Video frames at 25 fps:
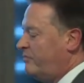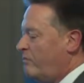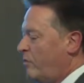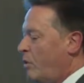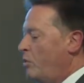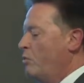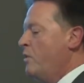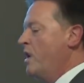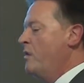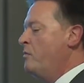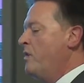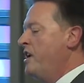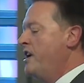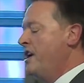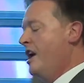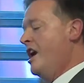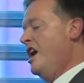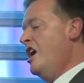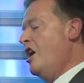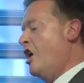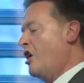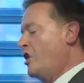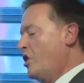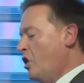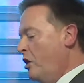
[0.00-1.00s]
when we
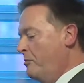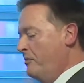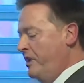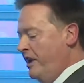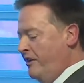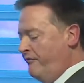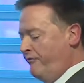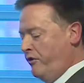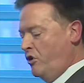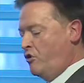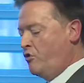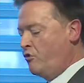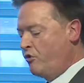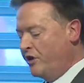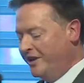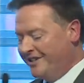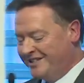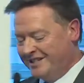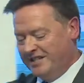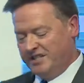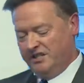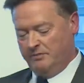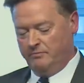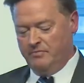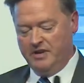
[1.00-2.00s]
are coming in for
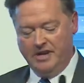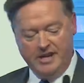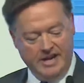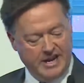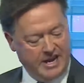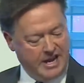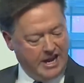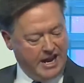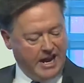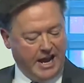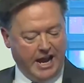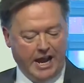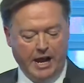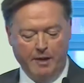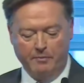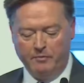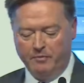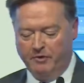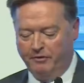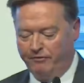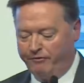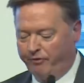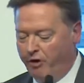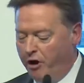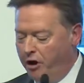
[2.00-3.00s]
criticism
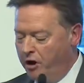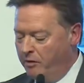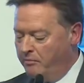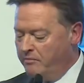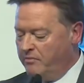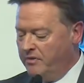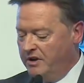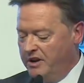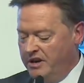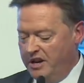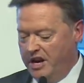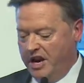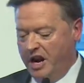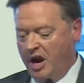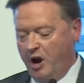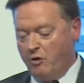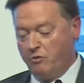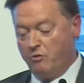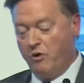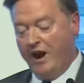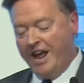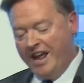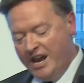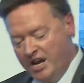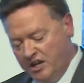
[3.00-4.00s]
from a
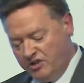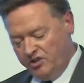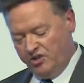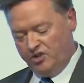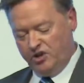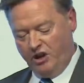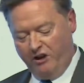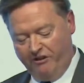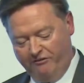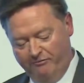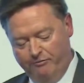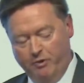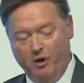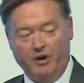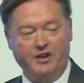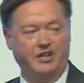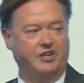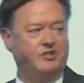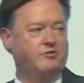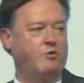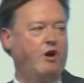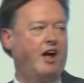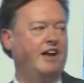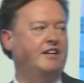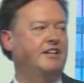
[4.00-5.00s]
range of
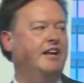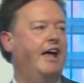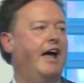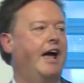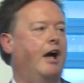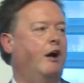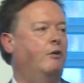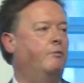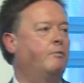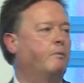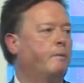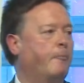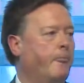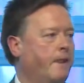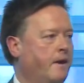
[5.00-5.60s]
bodies right now,